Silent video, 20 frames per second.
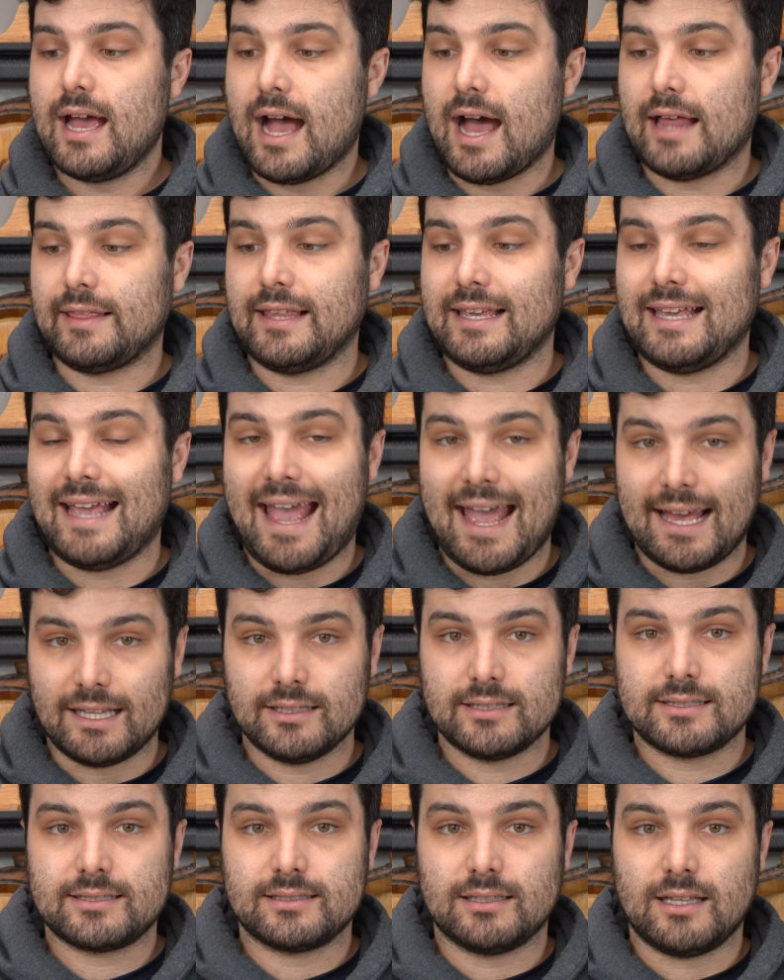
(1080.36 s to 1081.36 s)
at the
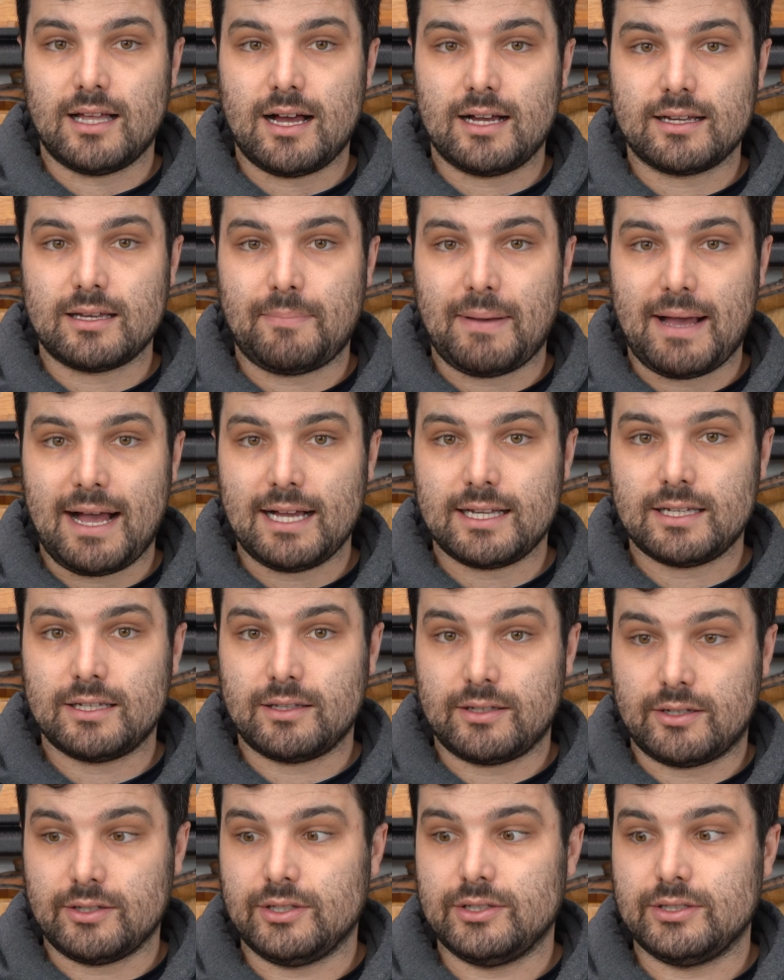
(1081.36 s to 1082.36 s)
Helles Lager pack
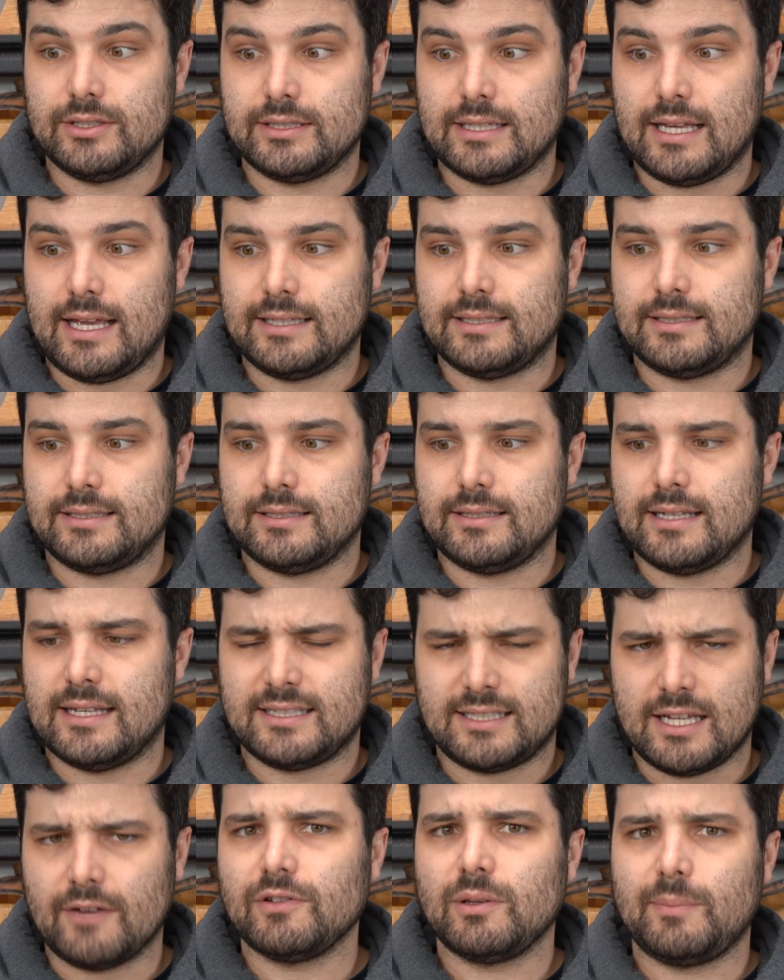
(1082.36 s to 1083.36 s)
because it's
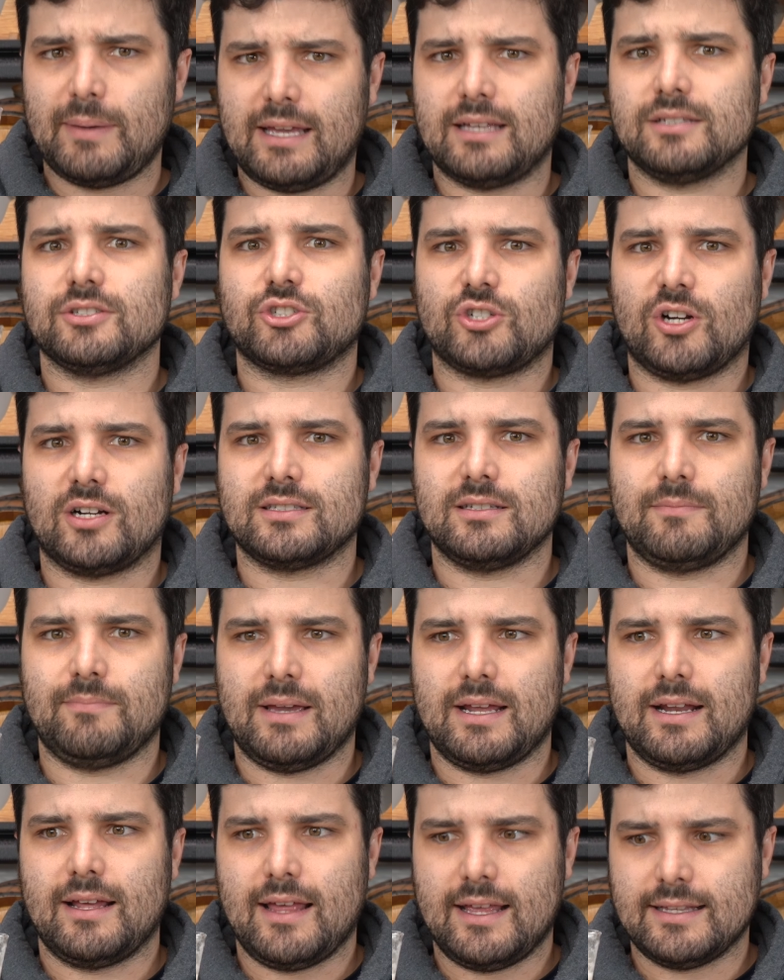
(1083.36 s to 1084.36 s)
definitely been constructed
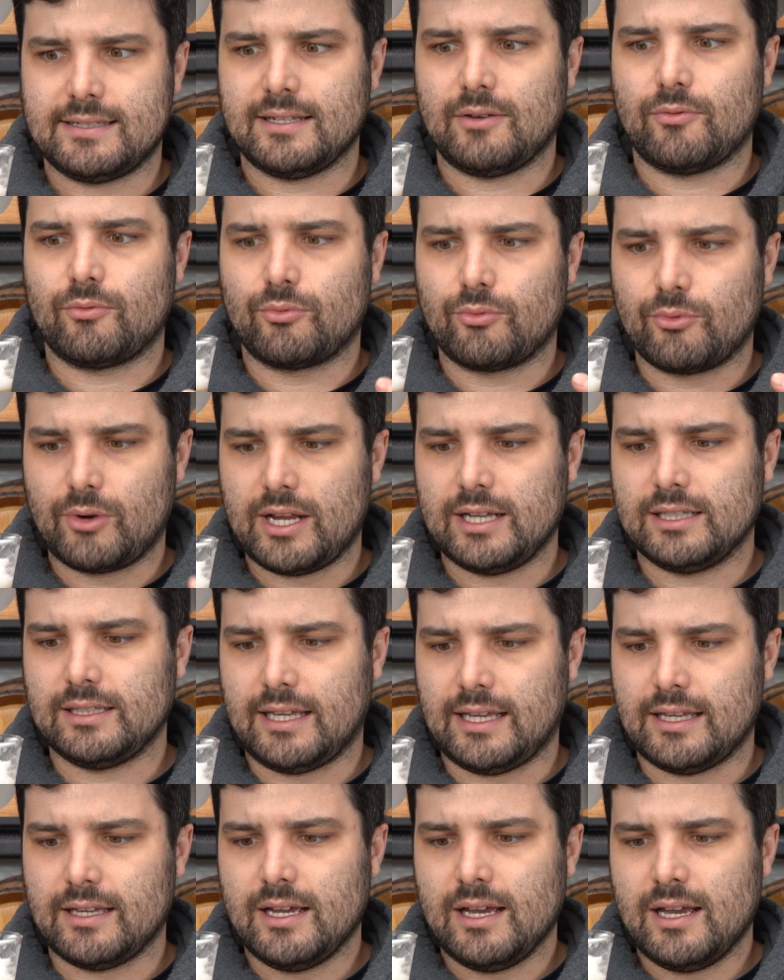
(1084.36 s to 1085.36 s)
better. It's a
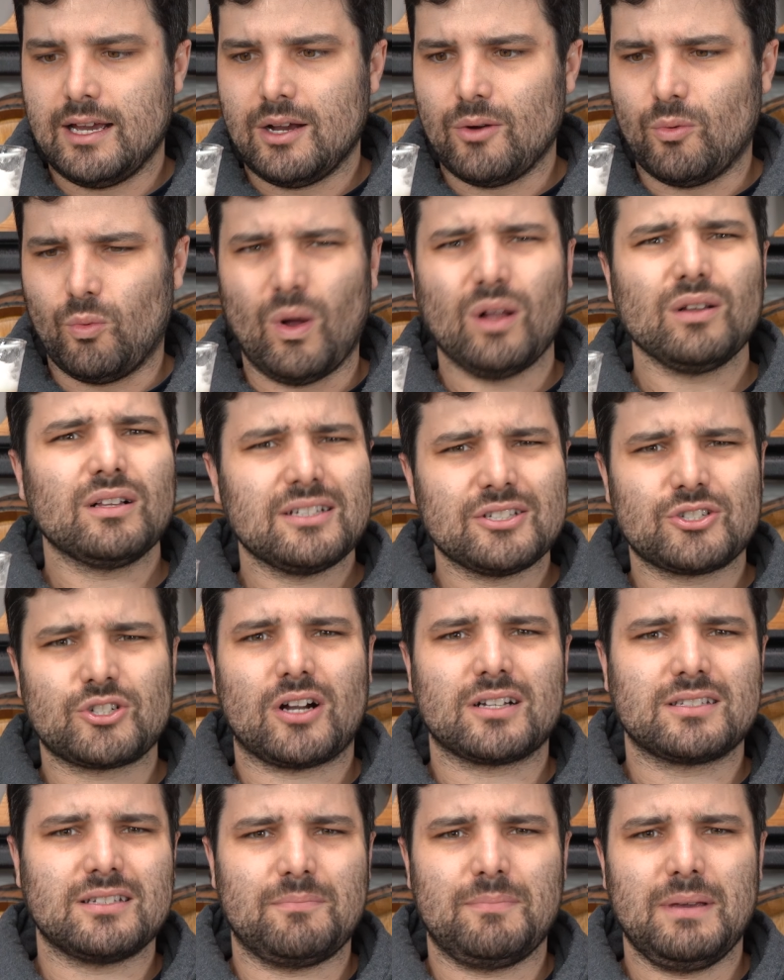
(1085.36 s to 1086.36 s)
really
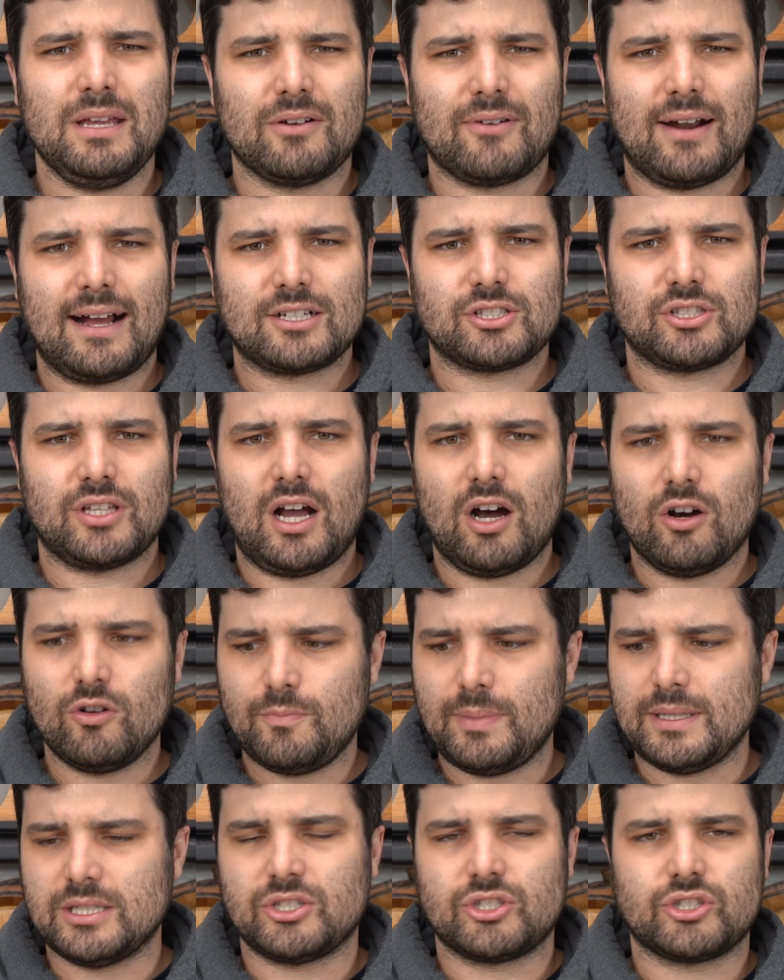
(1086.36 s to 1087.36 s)
well-constructed beer, actually. I
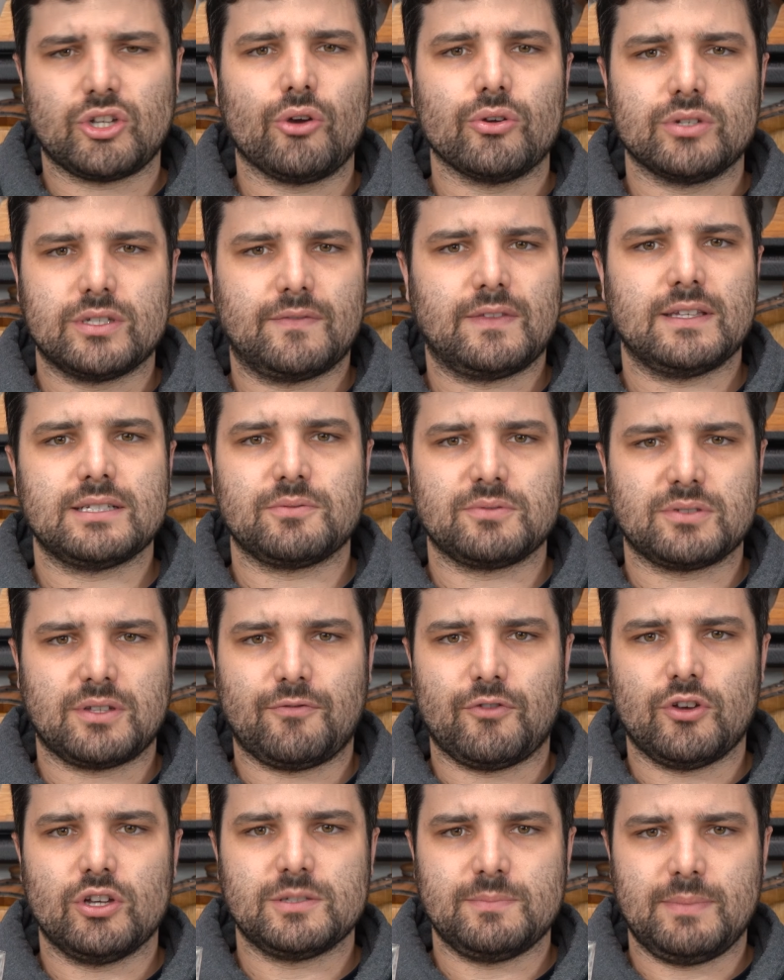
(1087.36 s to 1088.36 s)
would be stoked if this was the
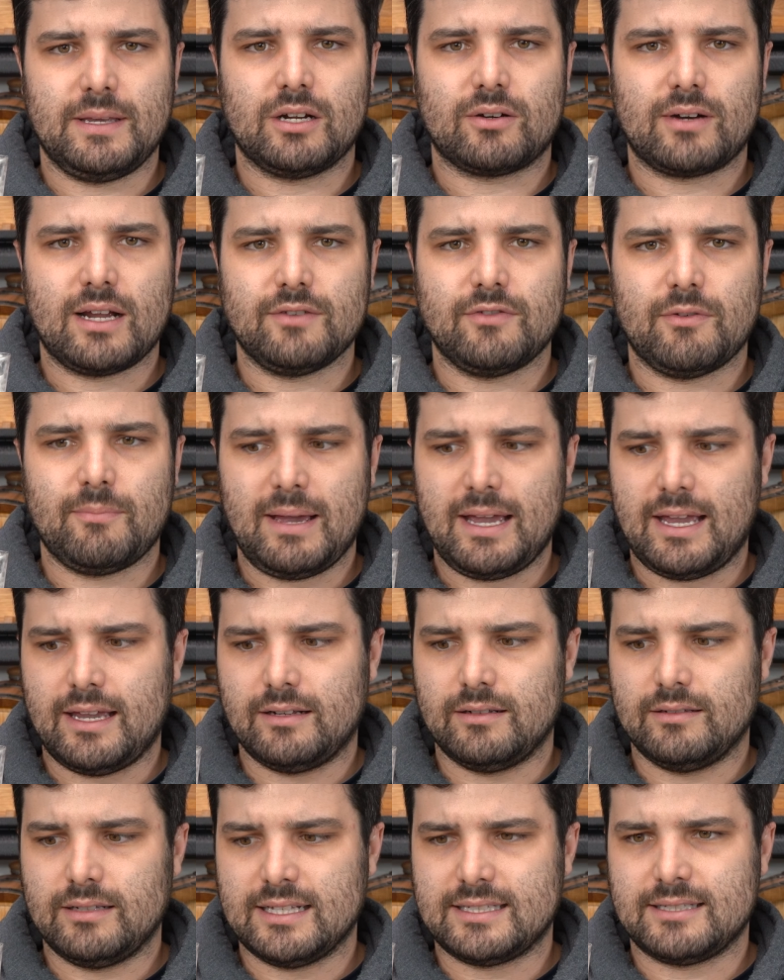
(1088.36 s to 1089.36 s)
first beer I ever
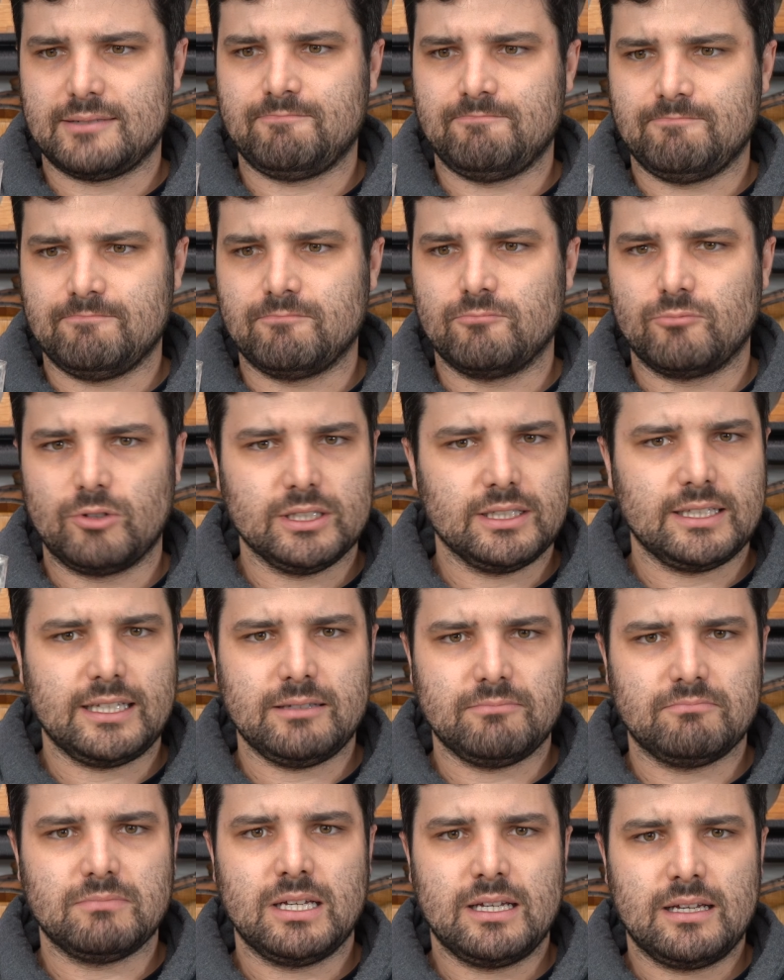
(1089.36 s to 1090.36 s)
made. It's
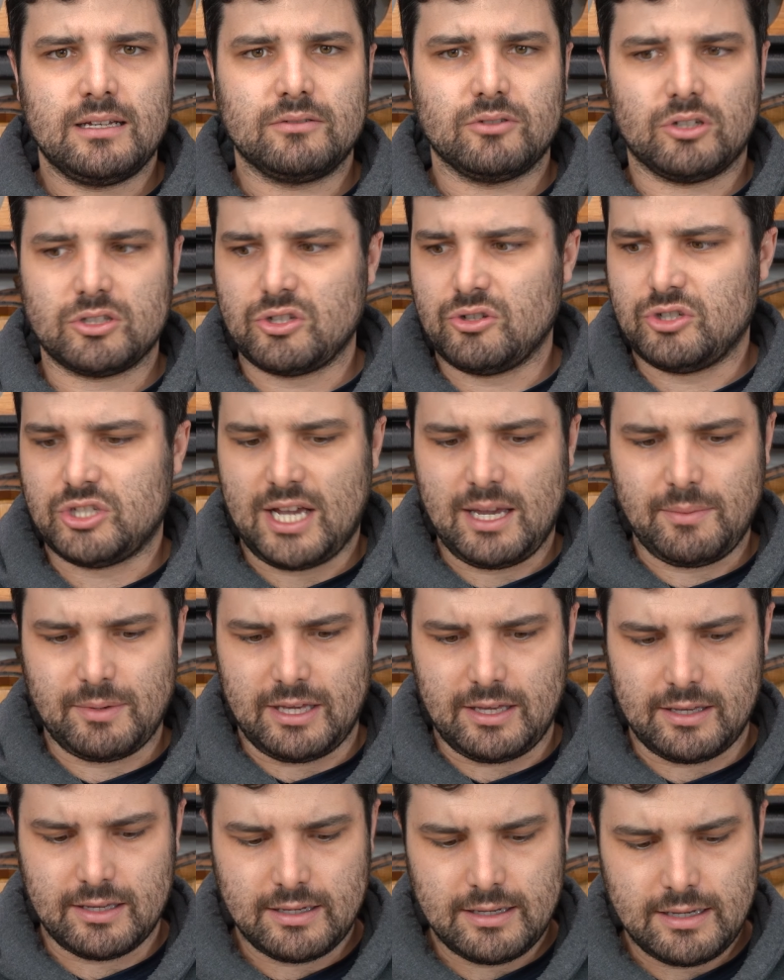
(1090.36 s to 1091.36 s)
really not too shabby.